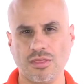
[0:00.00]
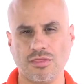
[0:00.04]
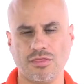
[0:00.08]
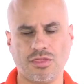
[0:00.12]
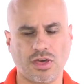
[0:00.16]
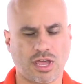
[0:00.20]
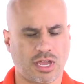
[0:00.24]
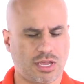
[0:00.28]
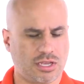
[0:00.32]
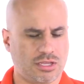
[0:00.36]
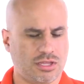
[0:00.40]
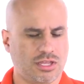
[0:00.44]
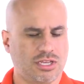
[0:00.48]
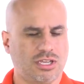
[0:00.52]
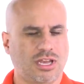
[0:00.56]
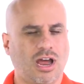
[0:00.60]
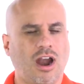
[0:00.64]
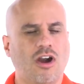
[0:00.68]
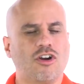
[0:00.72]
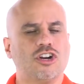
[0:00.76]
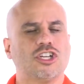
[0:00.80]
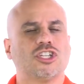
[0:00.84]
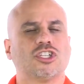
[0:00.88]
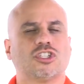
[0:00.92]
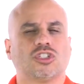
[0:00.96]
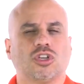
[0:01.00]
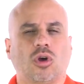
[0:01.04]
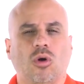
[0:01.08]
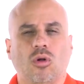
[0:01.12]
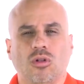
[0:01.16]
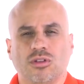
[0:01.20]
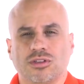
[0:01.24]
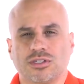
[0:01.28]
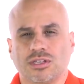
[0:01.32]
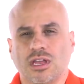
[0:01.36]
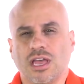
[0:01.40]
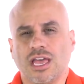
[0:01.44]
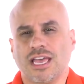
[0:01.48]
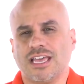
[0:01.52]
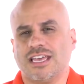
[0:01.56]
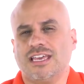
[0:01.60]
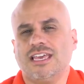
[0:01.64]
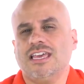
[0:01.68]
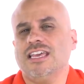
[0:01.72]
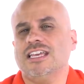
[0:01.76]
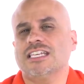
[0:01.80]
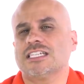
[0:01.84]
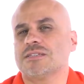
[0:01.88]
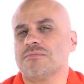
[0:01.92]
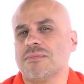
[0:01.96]
The, the, our souls,
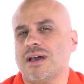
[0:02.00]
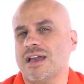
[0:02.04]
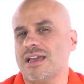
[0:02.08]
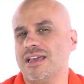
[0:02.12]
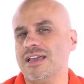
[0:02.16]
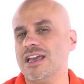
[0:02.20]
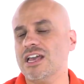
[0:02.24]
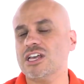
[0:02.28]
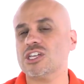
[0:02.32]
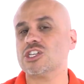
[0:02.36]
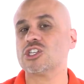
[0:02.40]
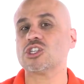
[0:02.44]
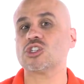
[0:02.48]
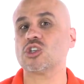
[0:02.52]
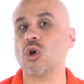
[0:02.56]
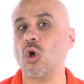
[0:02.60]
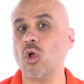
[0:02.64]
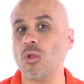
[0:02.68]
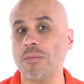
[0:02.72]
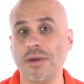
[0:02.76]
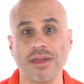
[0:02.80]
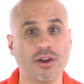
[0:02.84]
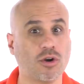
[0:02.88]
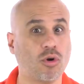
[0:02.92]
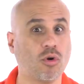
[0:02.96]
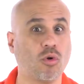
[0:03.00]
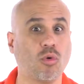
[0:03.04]
he is my soulmate,